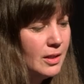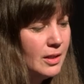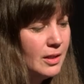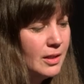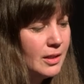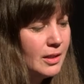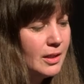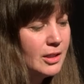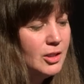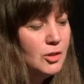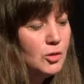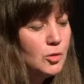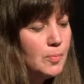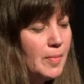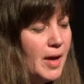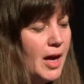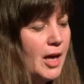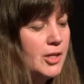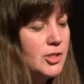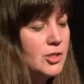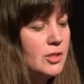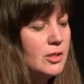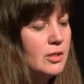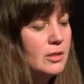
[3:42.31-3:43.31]
Can you
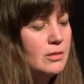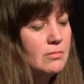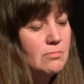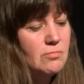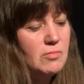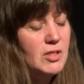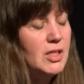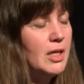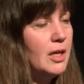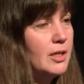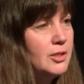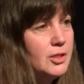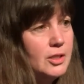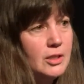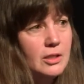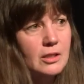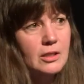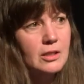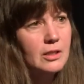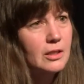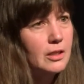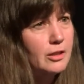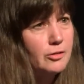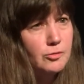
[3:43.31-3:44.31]
imagine the
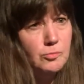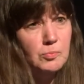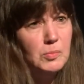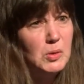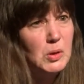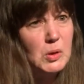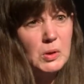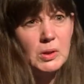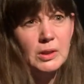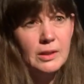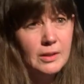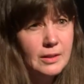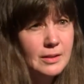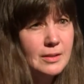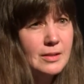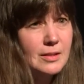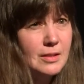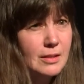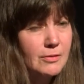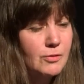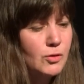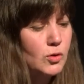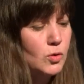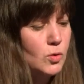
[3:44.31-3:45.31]
idea of millions
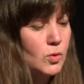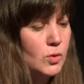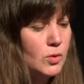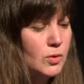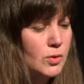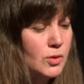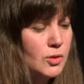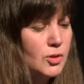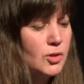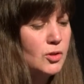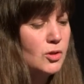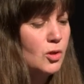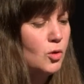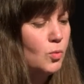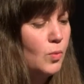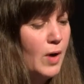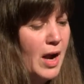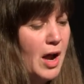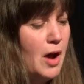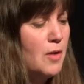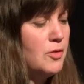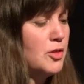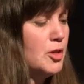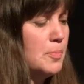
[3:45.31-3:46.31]
of girls
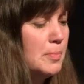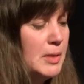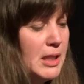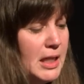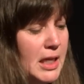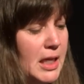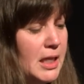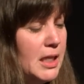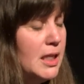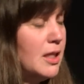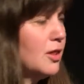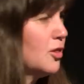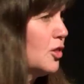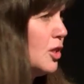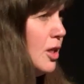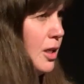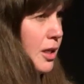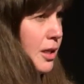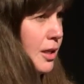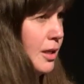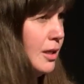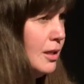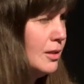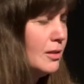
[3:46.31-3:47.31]
around the planet
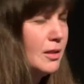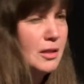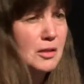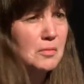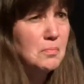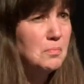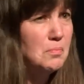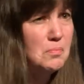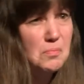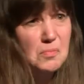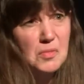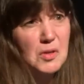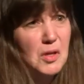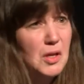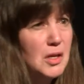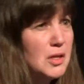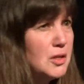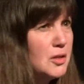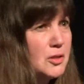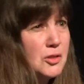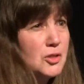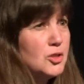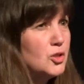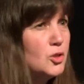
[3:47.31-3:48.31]
thinking that they
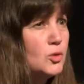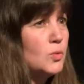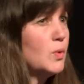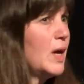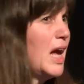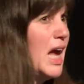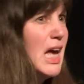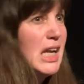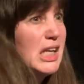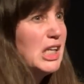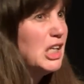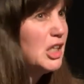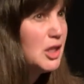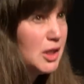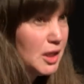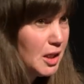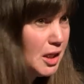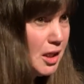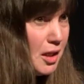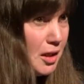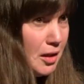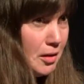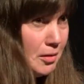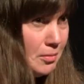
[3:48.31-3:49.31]
could do
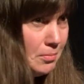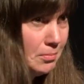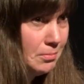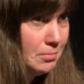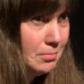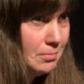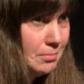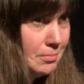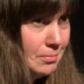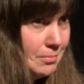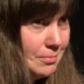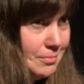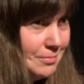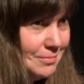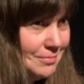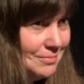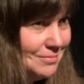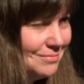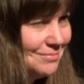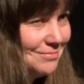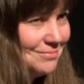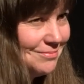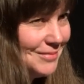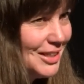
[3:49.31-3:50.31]
anything?
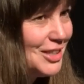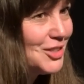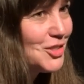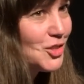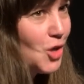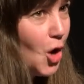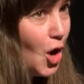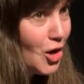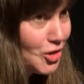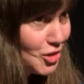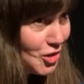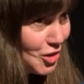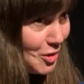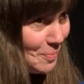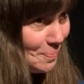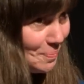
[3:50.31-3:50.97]
It's awesome.